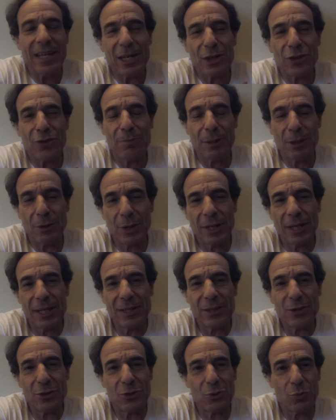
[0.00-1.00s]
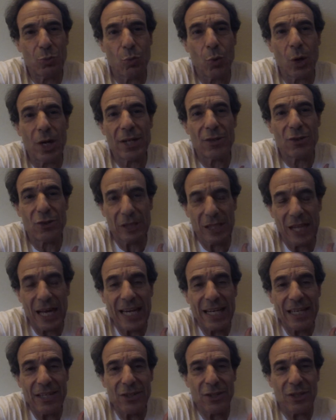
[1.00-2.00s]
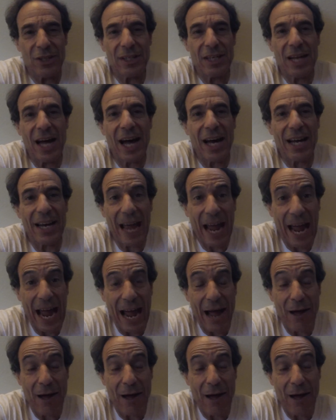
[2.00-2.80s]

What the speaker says: experience what it's like to not